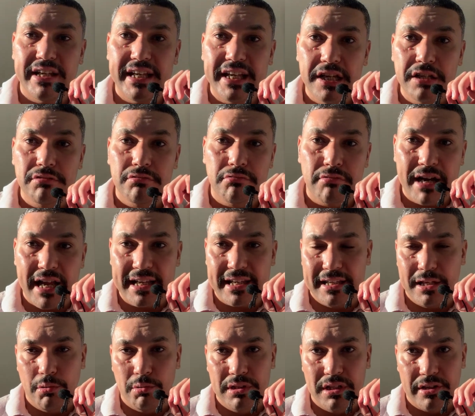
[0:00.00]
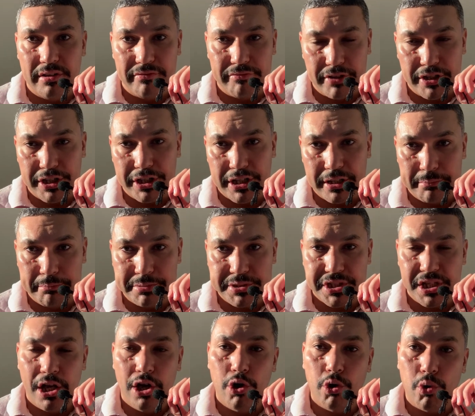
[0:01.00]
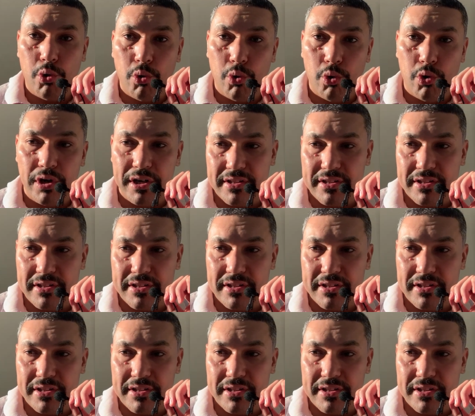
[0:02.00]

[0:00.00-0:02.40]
irregular verbs or